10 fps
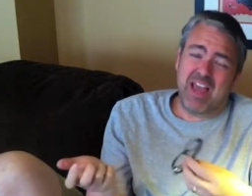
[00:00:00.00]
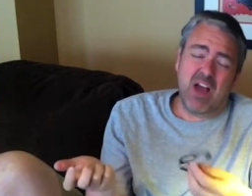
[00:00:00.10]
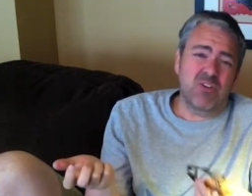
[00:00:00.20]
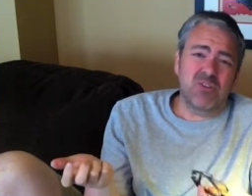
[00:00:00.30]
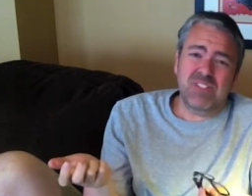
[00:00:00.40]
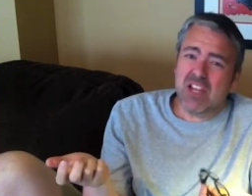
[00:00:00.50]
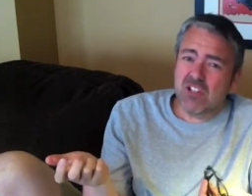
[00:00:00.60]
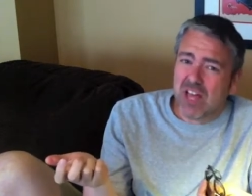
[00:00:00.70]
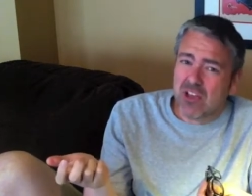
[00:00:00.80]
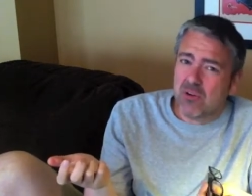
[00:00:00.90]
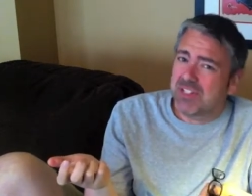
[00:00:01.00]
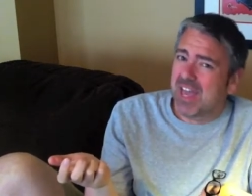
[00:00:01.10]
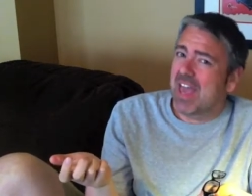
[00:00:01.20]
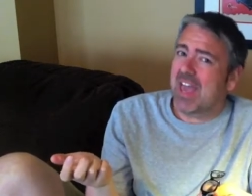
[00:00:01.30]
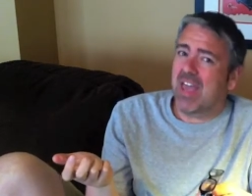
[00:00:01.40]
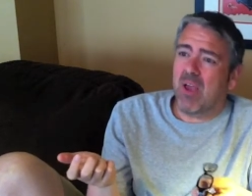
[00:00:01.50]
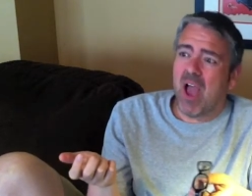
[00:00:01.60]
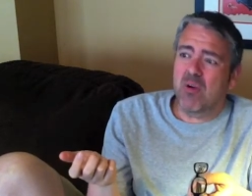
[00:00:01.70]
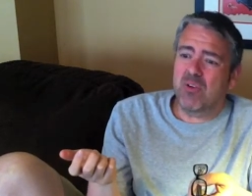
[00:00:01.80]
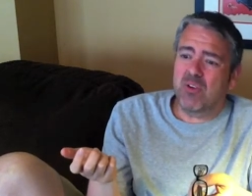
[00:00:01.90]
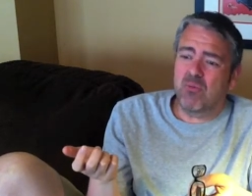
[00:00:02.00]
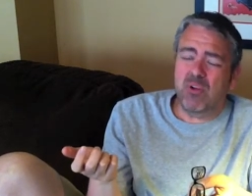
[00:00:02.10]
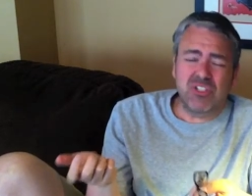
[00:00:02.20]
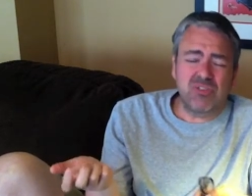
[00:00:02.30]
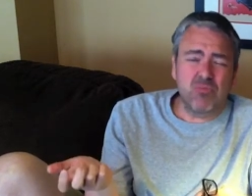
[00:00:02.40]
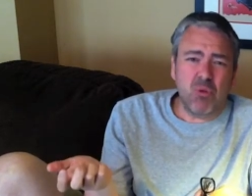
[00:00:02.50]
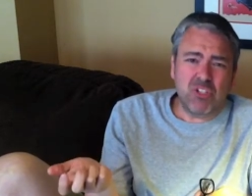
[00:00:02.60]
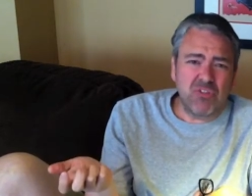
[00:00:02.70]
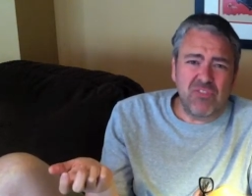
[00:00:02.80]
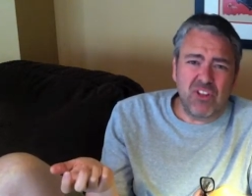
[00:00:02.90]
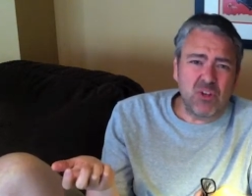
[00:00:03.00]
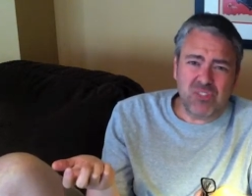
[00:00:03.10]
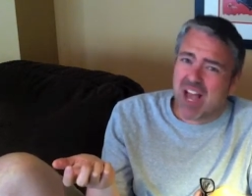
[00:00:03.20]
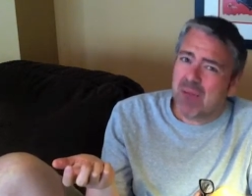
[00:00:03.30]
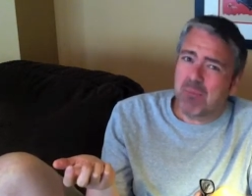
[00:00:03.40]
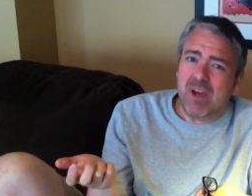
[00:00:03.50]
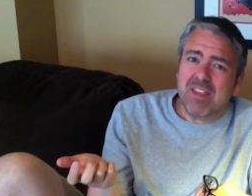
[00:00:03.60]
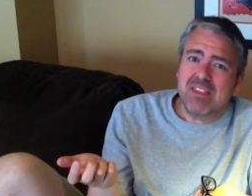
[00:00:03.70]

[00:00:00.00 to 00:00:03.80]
how you schedule out your day, how you what what you fill your time with.